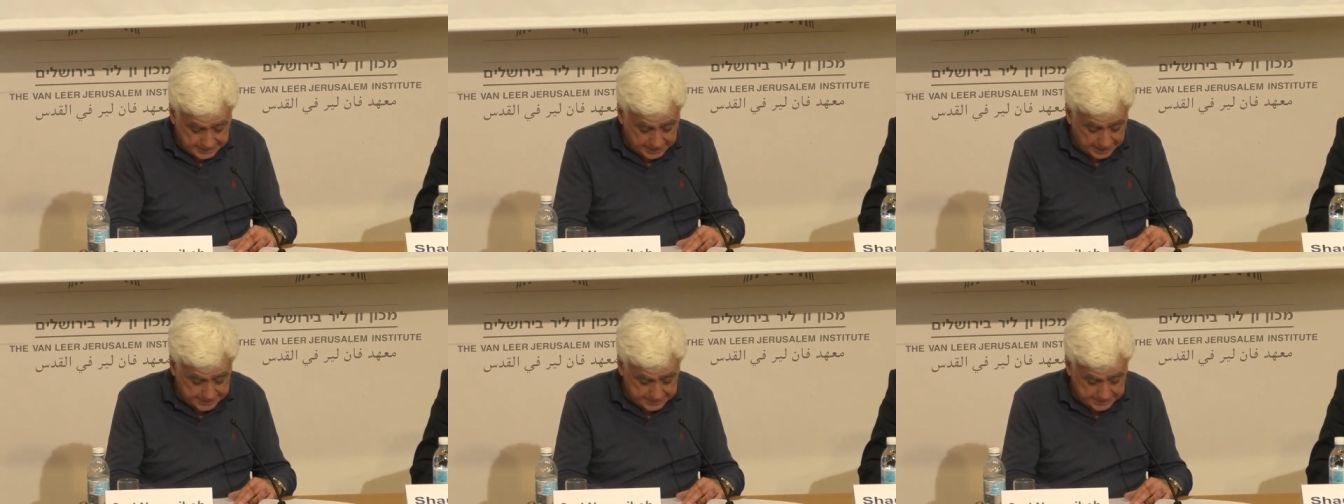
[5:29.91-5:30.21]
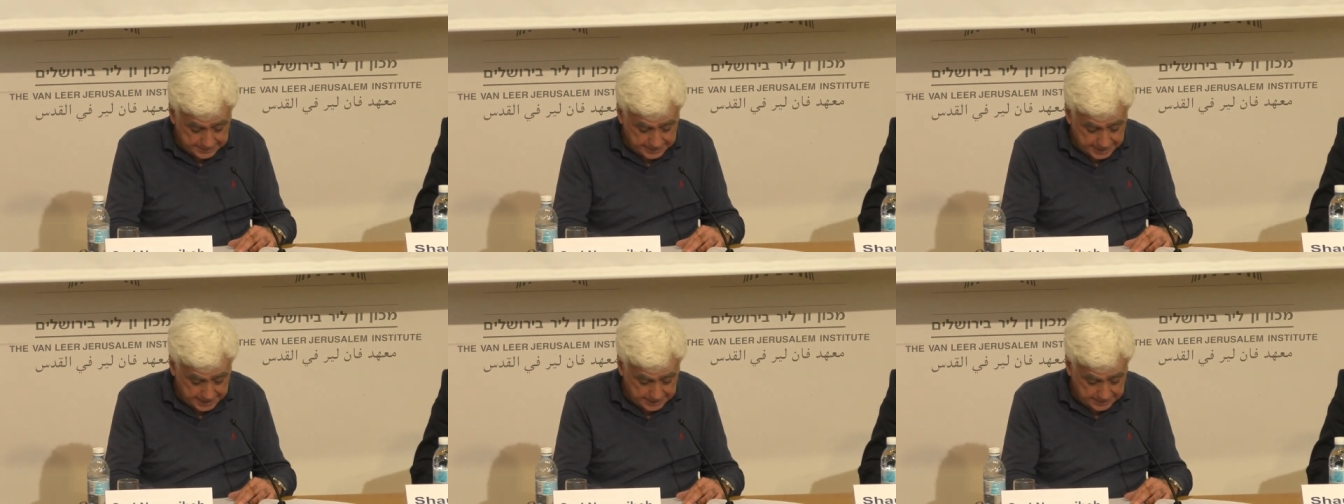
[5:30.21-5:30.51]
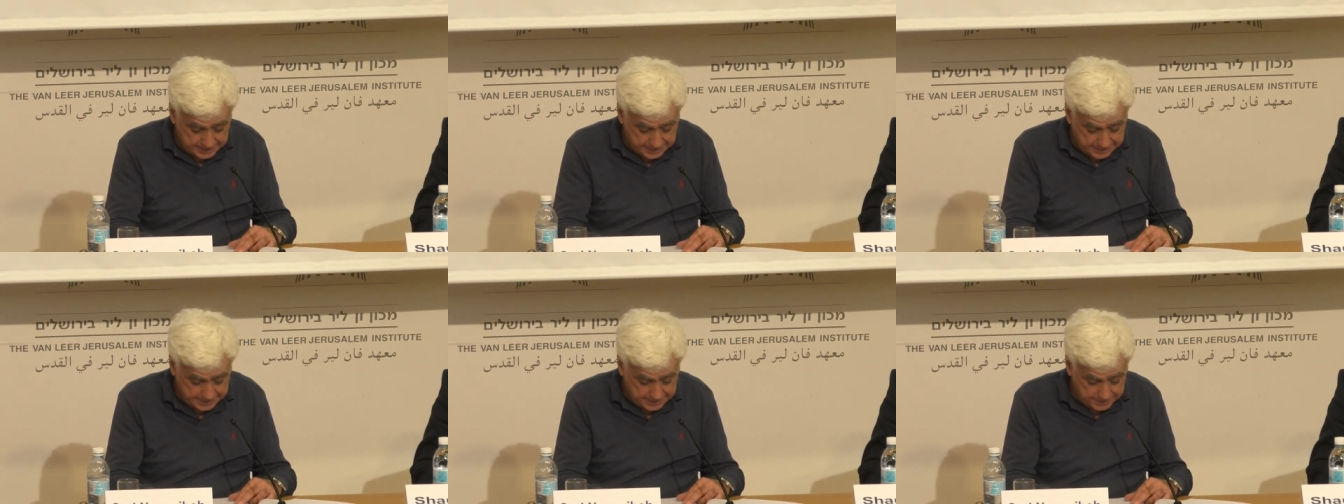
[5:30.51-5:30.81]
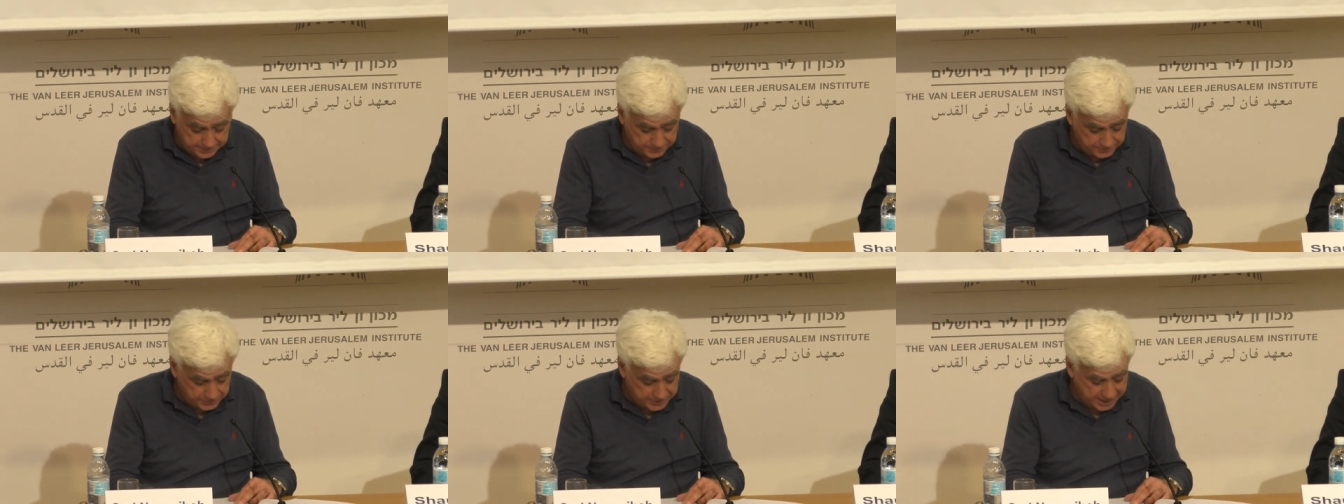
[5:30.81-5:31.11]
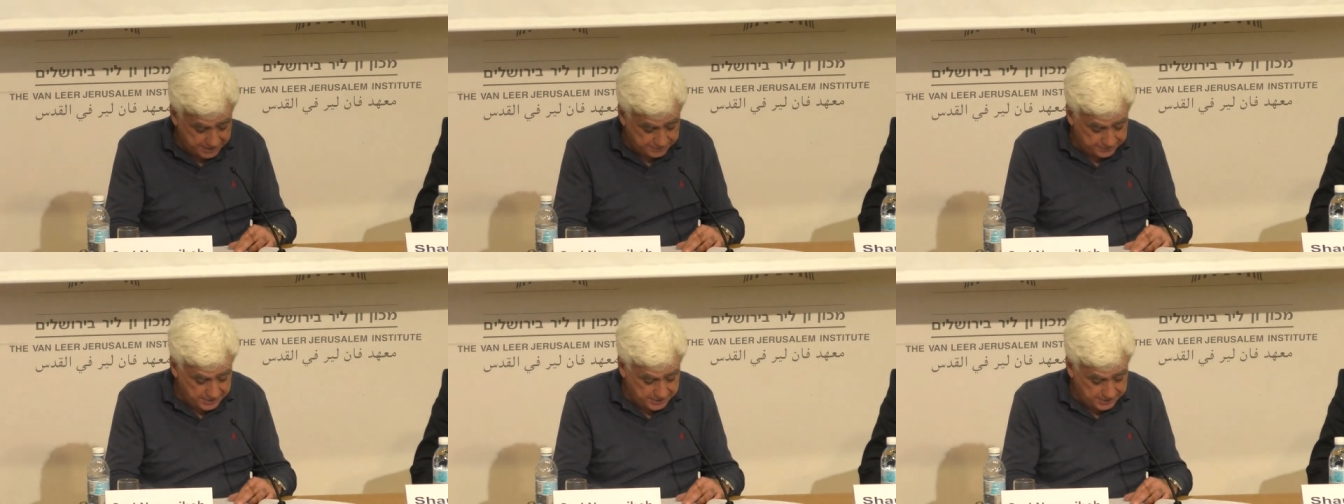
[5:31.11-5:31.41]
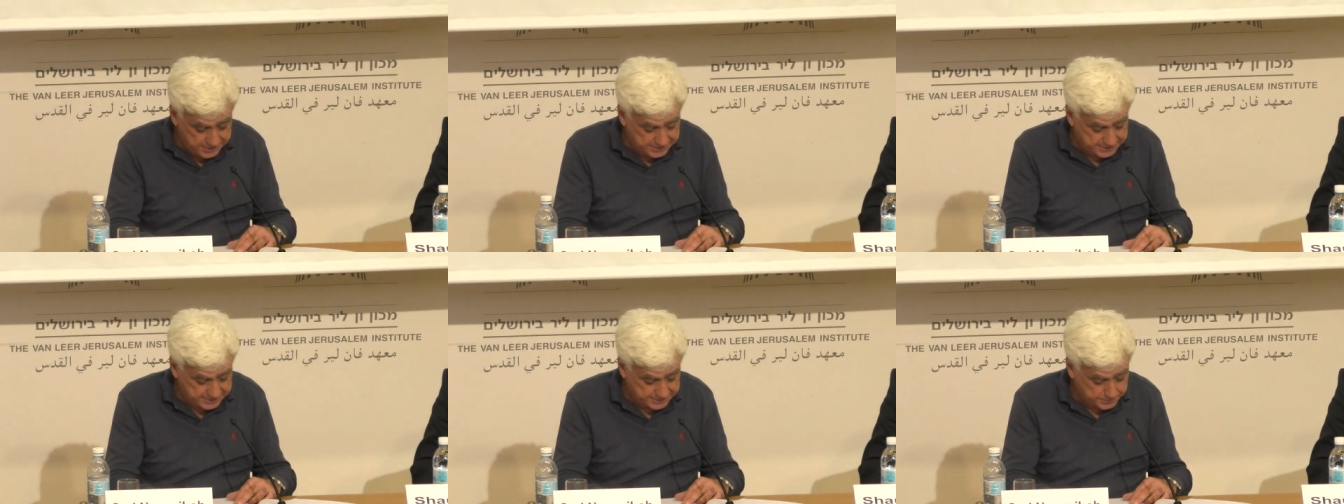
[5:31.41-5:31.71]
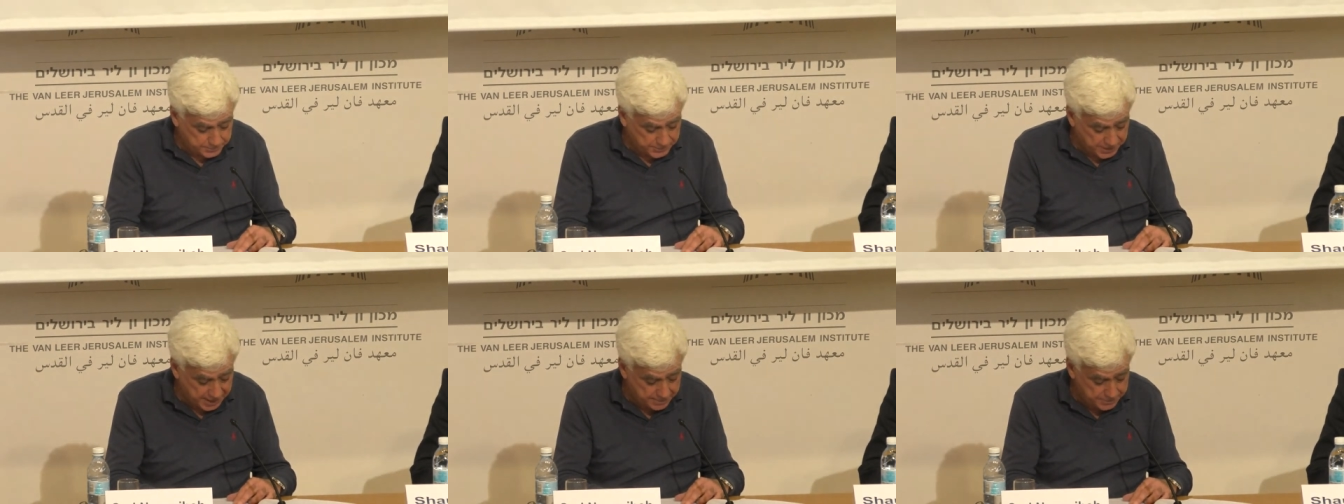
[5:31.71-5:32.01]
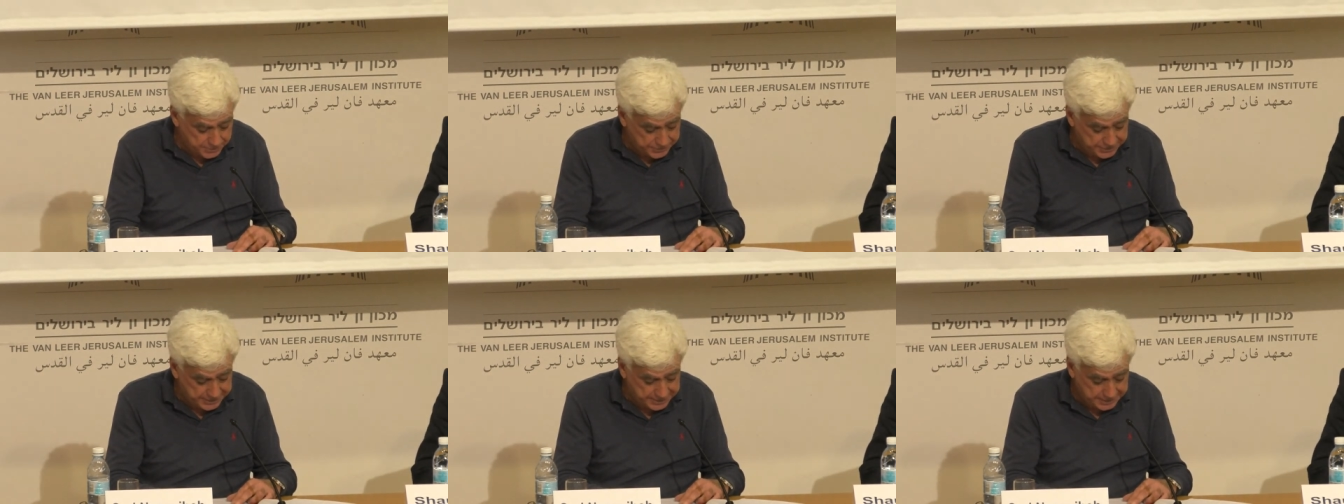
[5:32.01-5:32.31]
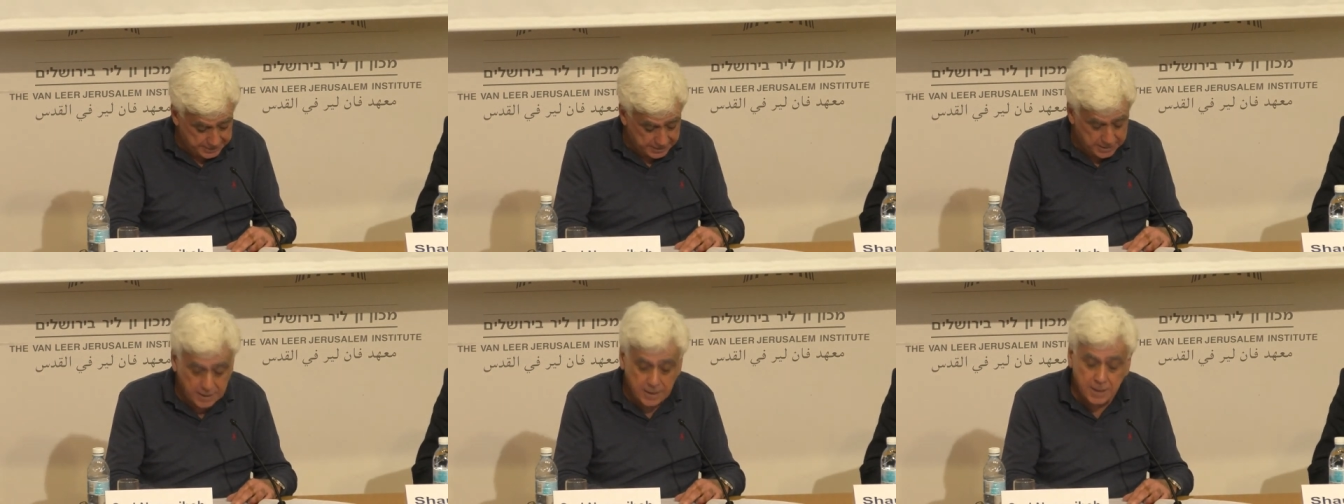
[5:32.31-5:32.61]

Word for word: castigating them for having this primary